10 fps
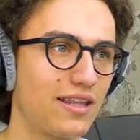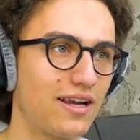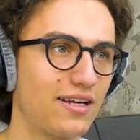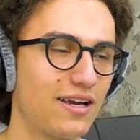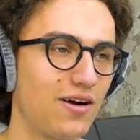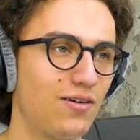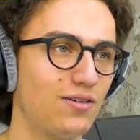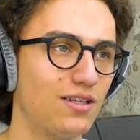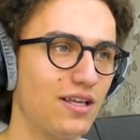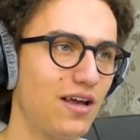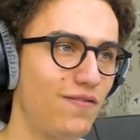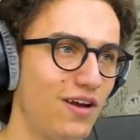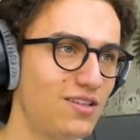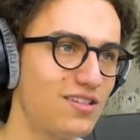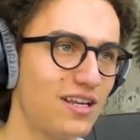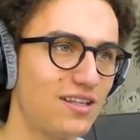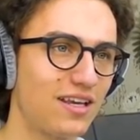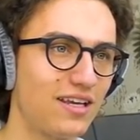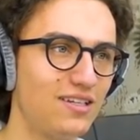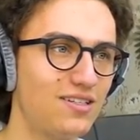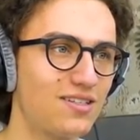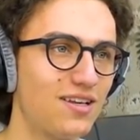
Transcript: there you go. Advanced settings.